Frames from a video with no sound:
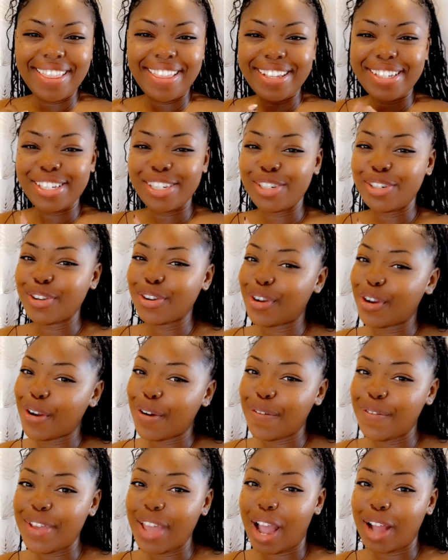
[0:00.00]
This is your
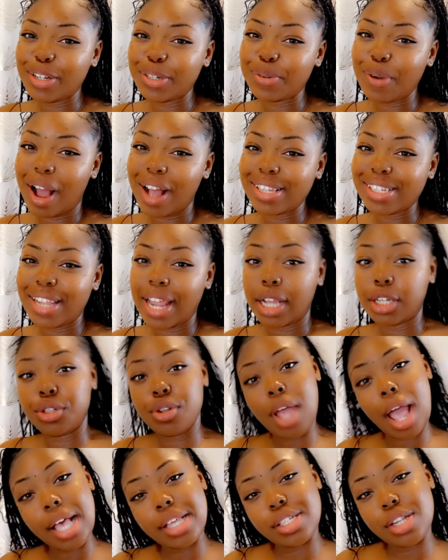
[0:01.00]
girl, Veondra Roxx. And as you
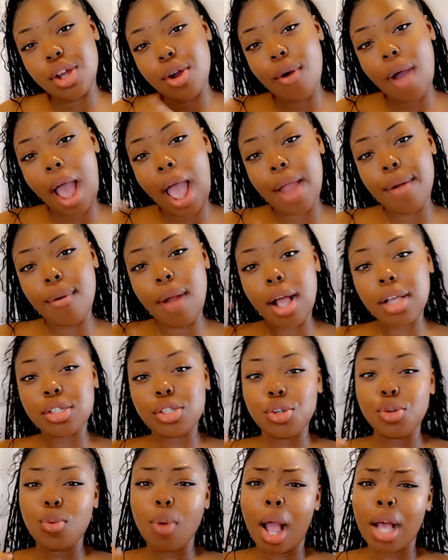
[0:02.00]
guys know, I rocks,
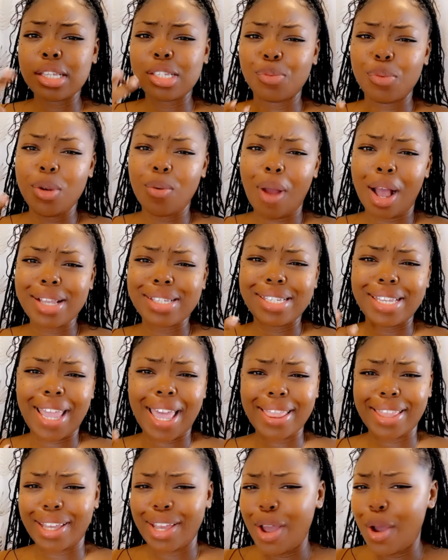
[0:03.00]
you rocks, and we rocks
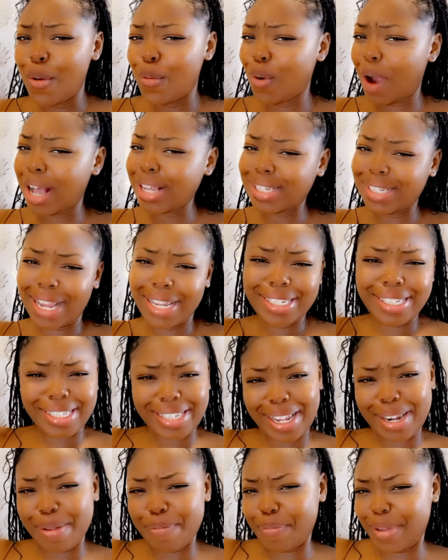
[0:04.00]
together. Roxx Nation
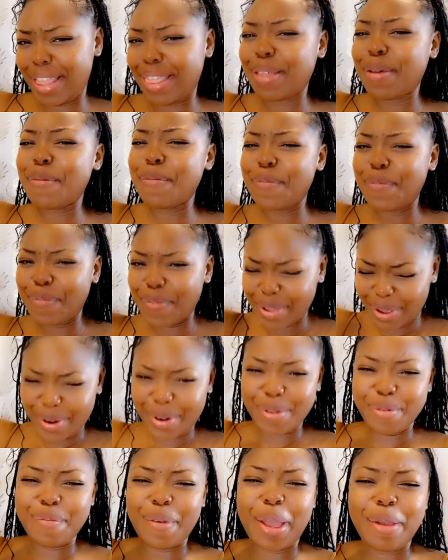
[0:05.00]
stand up in the
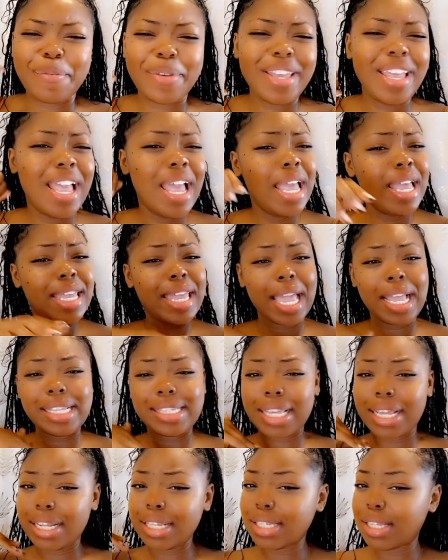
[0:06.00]
building, baby. Can't
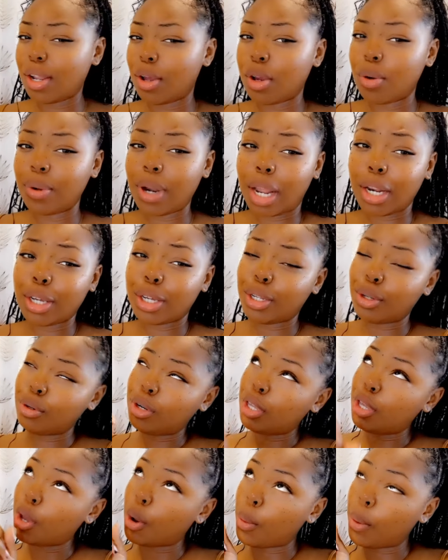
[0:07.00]
say the slogan without
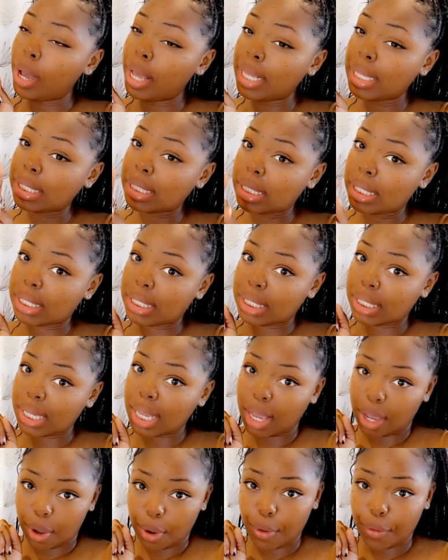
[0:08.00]
including your what?
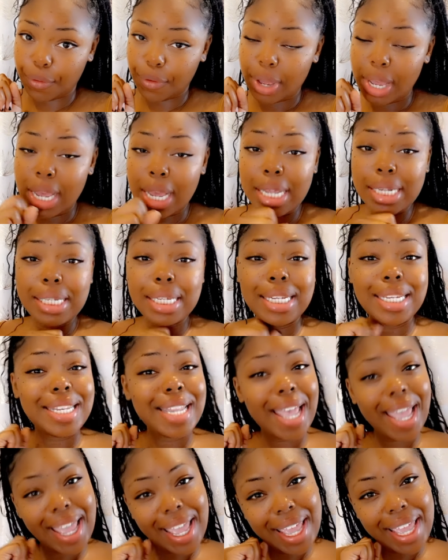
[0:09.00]
Self.
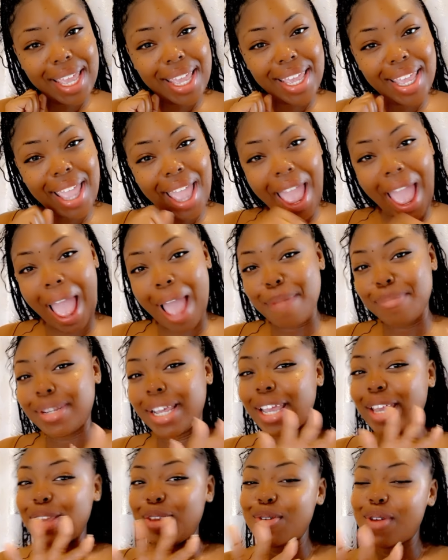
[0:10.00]
Today, I'm
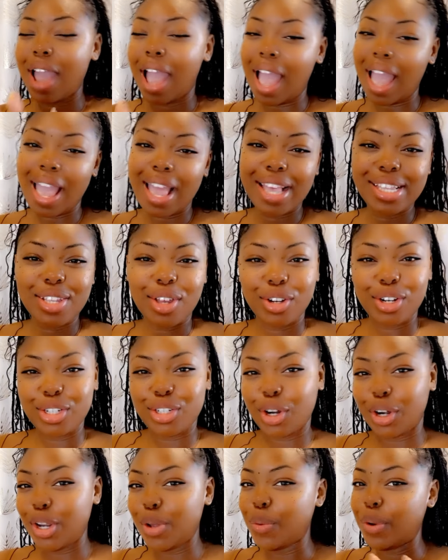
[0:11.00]
taking you guys on a
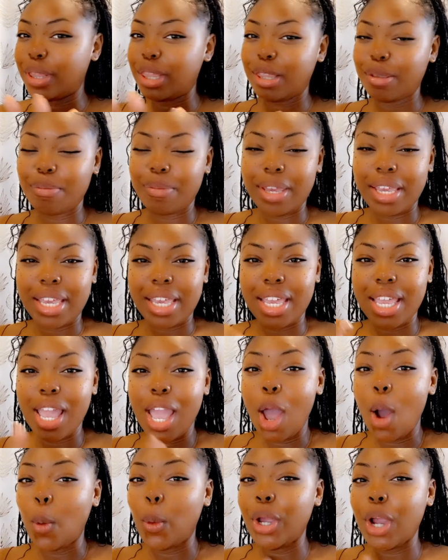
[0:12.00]
journey with me.
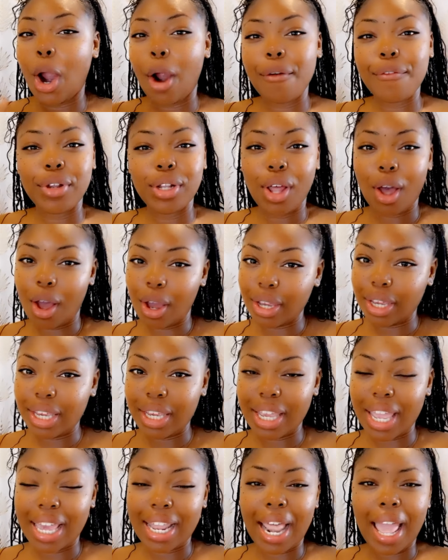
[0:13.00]
We are
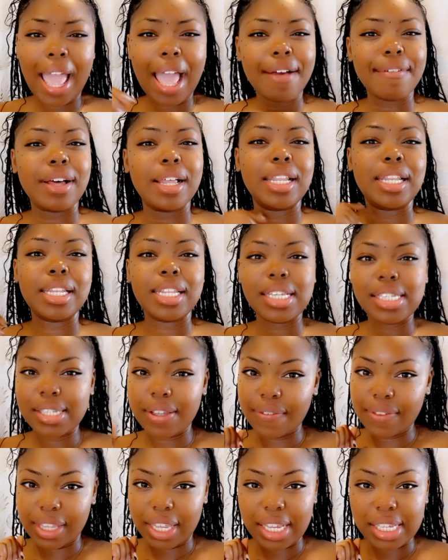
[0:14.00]
vlogging, and I have a list
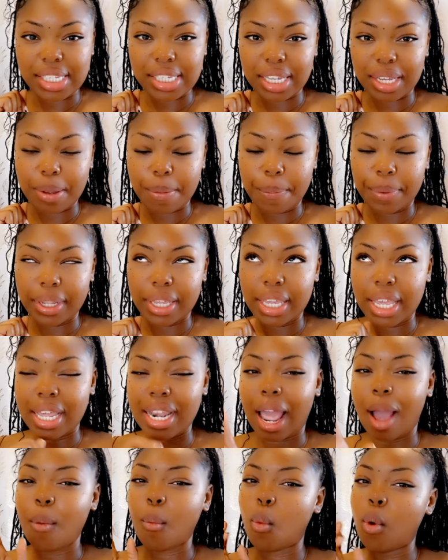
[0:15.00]
of things to complete. And
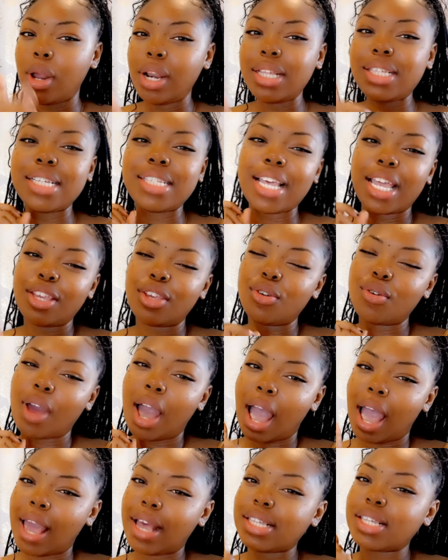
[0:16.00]
I wanted to take you
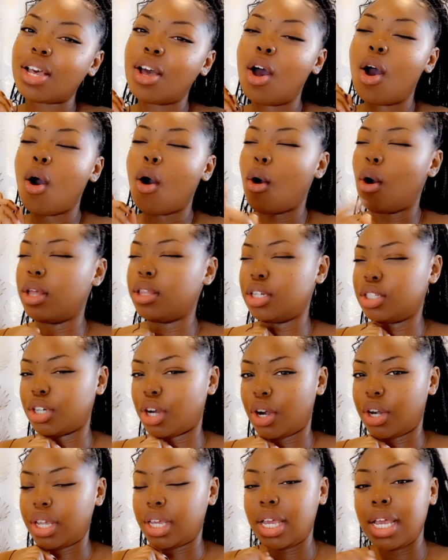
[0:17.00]
guys on the
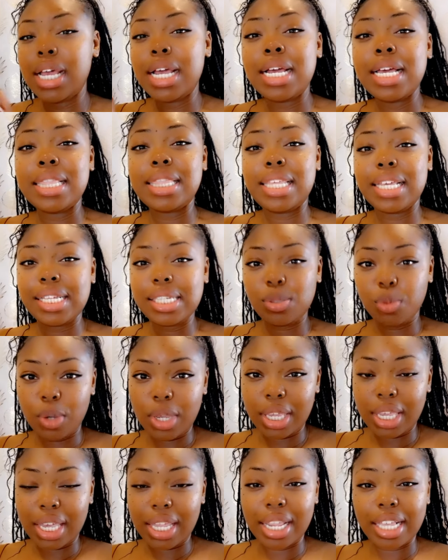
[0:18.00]
journey this
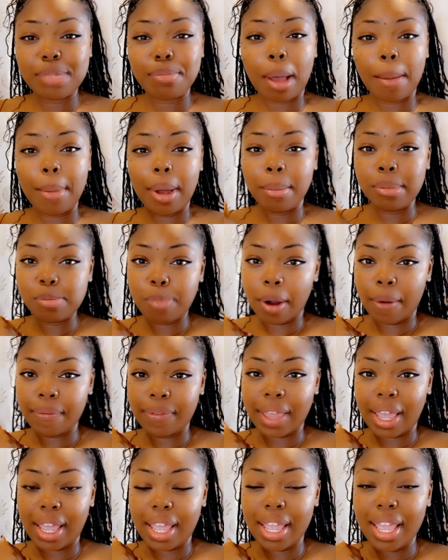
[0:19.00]
weekend is my mom's
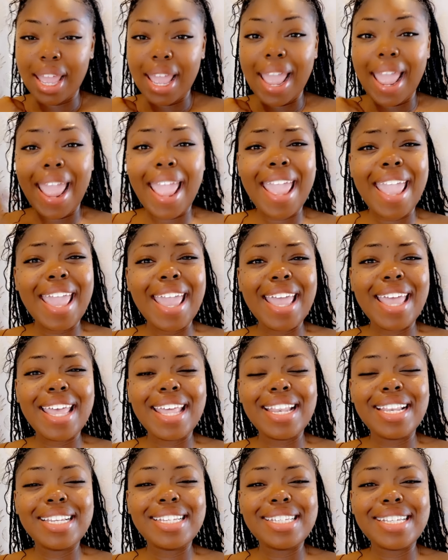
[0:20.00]
birthday,
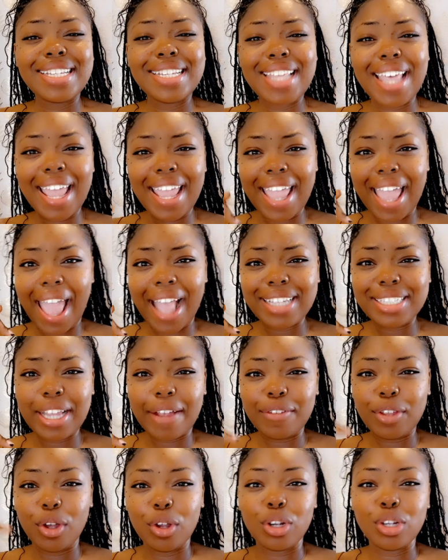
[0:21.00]
and today I actually
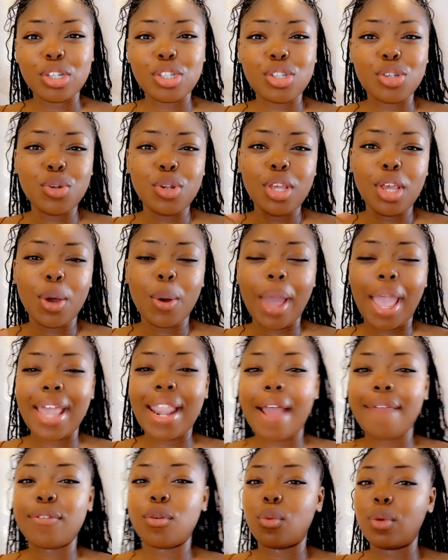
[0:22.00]
have to go to the studio and
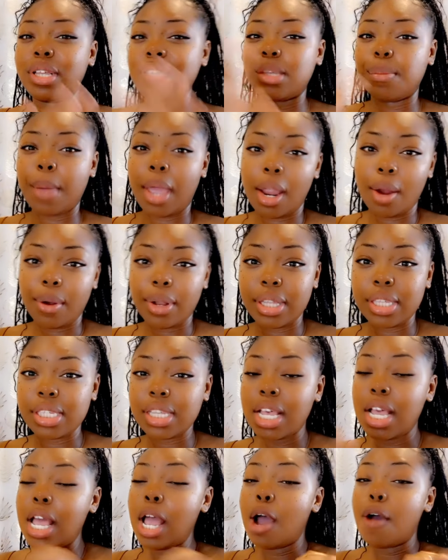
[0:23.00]
have to run some errands
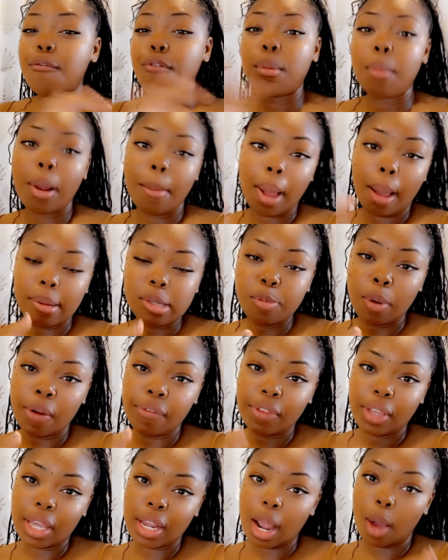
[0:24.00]
for my mom's
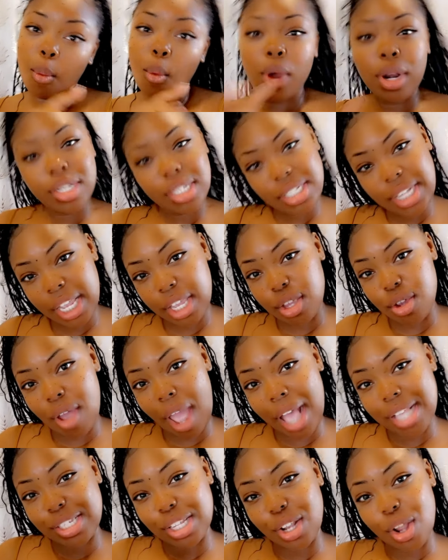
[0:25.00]
birthday. And I wanted to take you
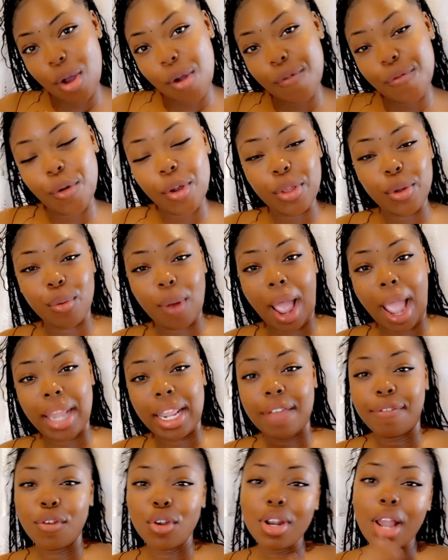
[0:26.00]
guys along for the ride.
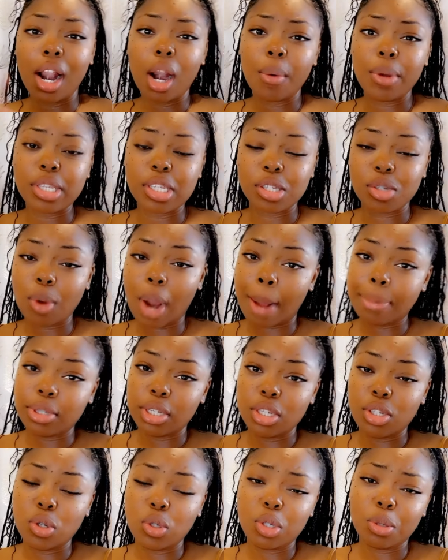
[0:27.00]
If you're not already subscribed to
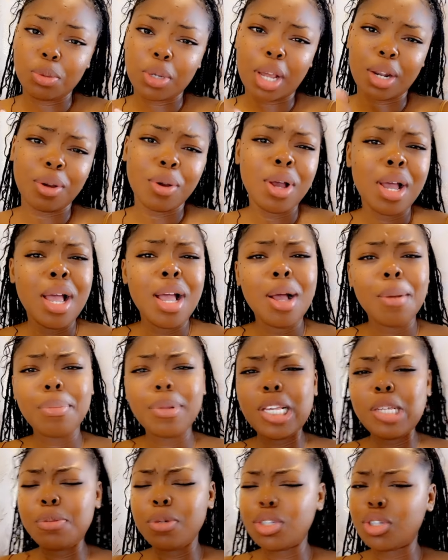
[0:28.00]
this YouTube channel,
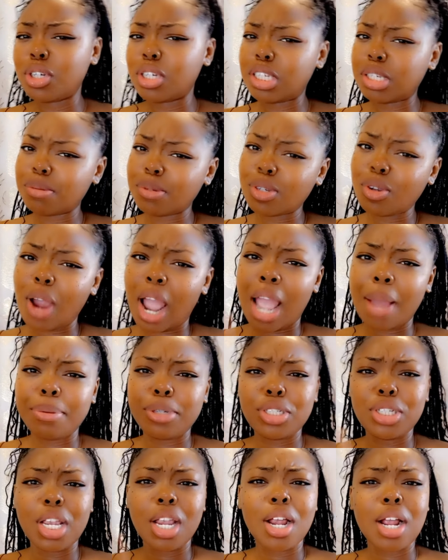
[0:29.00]
please be sure to subscribe,
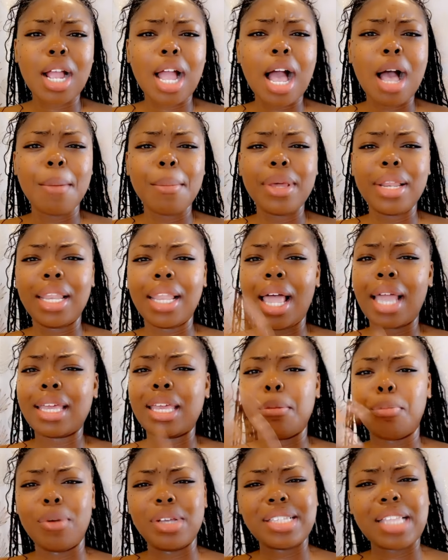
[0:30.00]
share, comment, like,
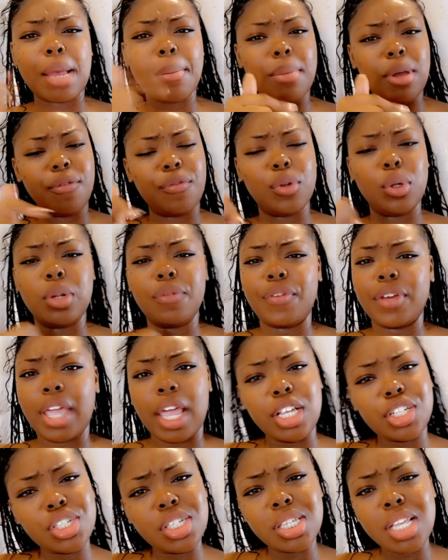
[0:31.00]
and press that bell for
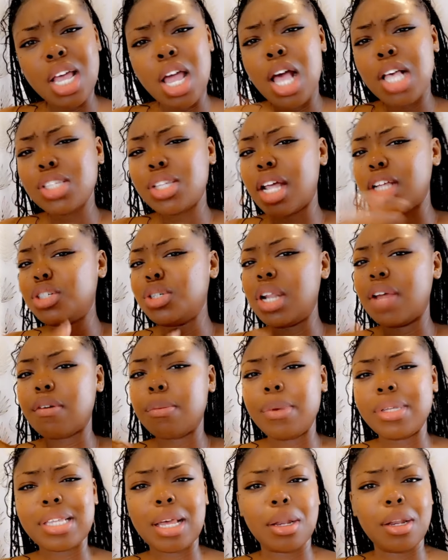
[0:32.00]
notifications so that you never
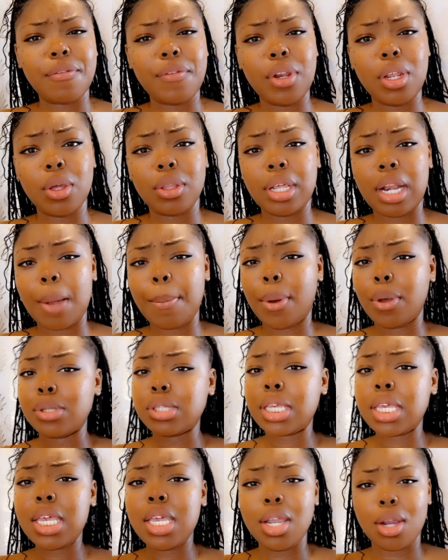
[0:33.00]
miss out on the video that I post
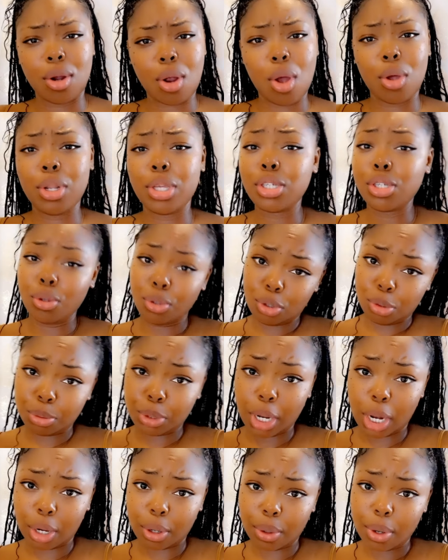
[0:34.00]
here on this YouTube
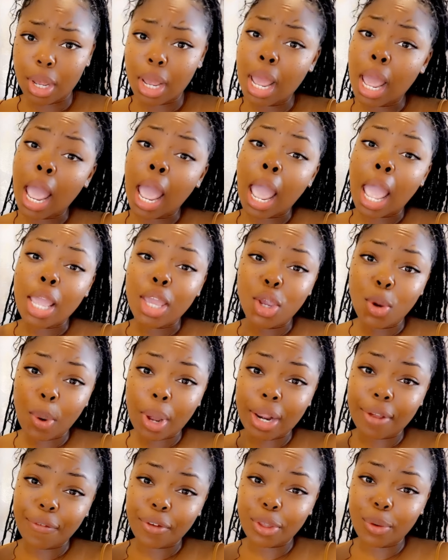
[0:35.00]
channel. You
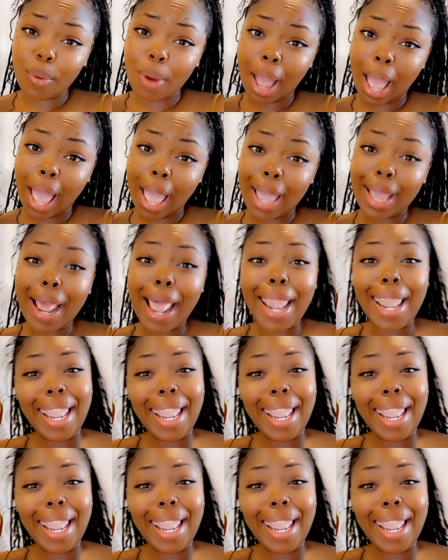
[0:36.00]
ready for the ride?